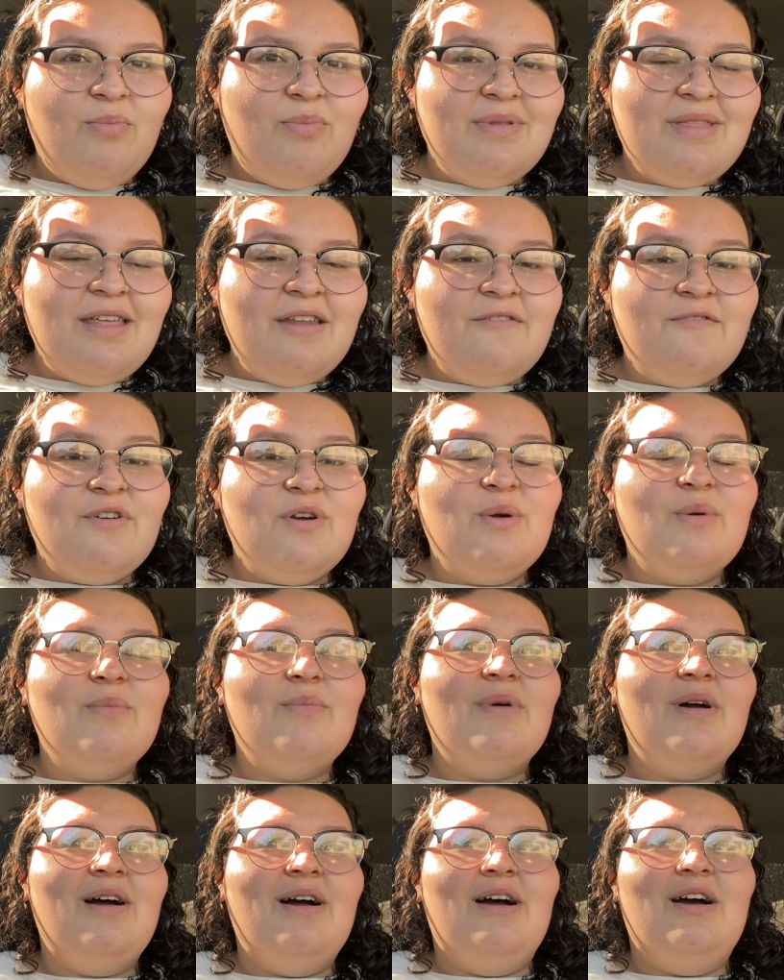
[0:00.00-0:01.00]
But then for
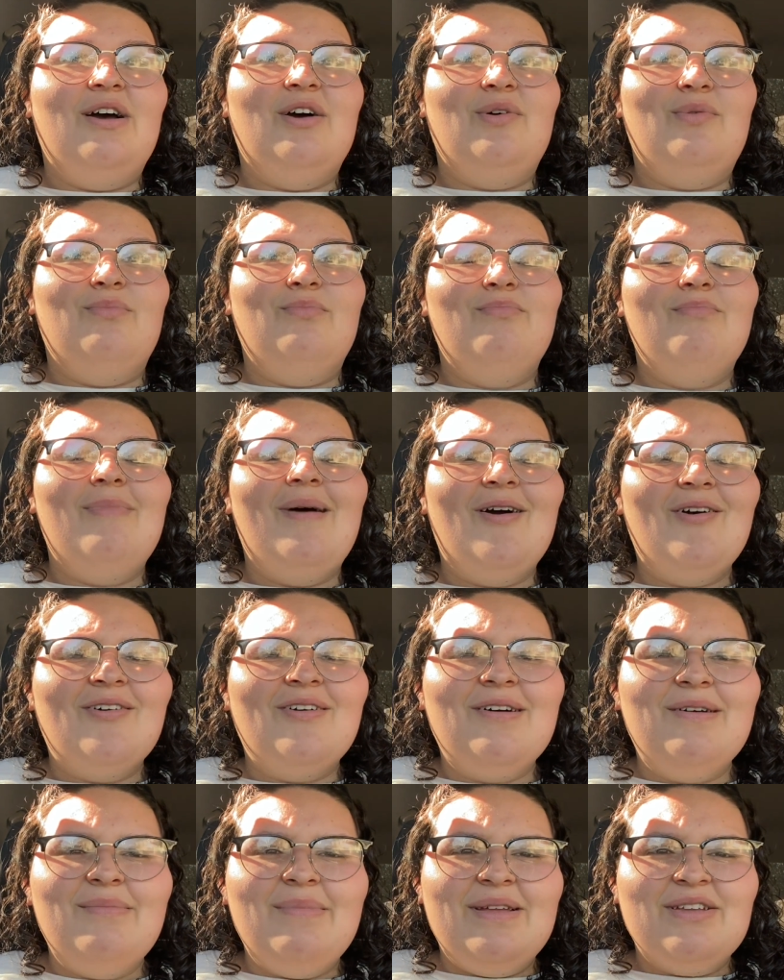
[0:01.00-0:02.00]
um,
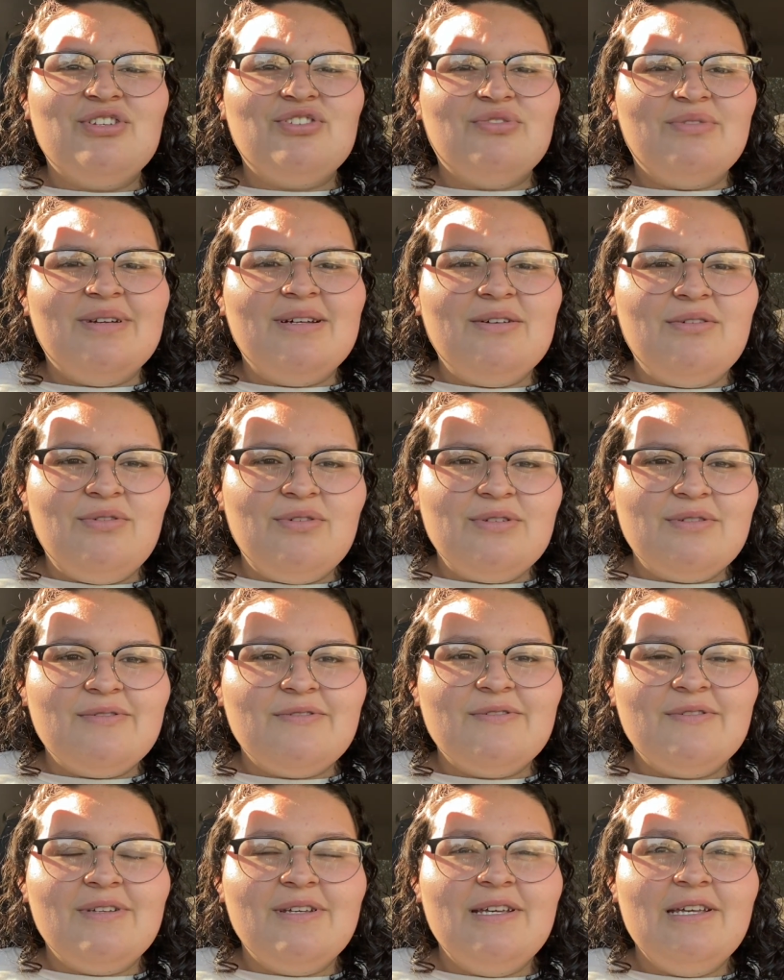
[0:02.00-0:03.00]
Malcolm and
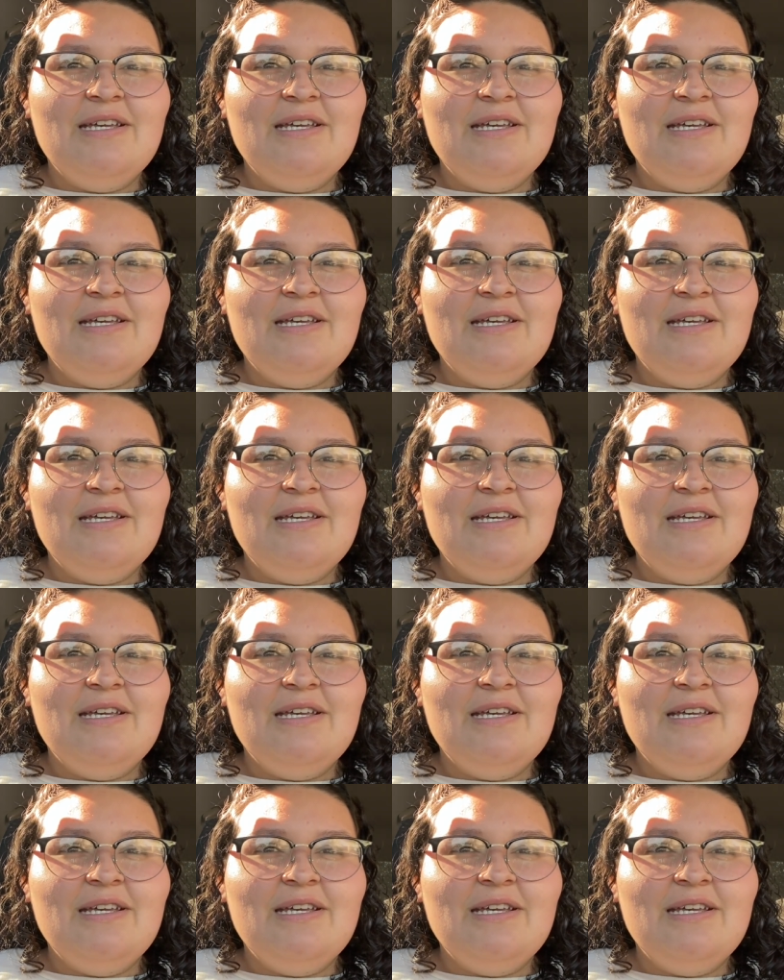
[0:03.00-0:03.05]
Trail's